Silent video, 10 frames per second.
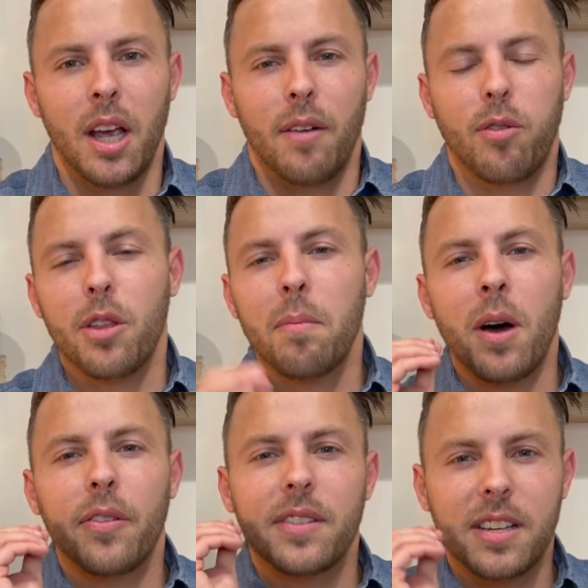for the
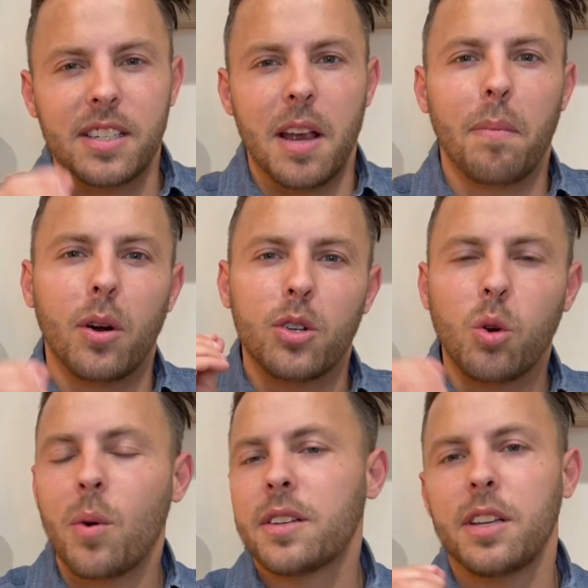month December
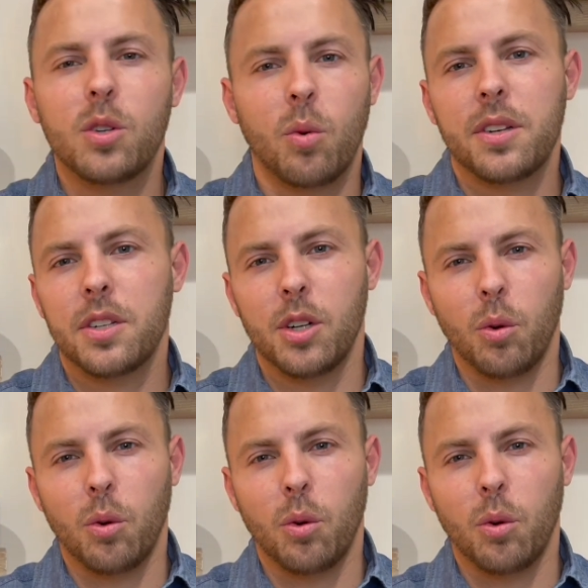2022.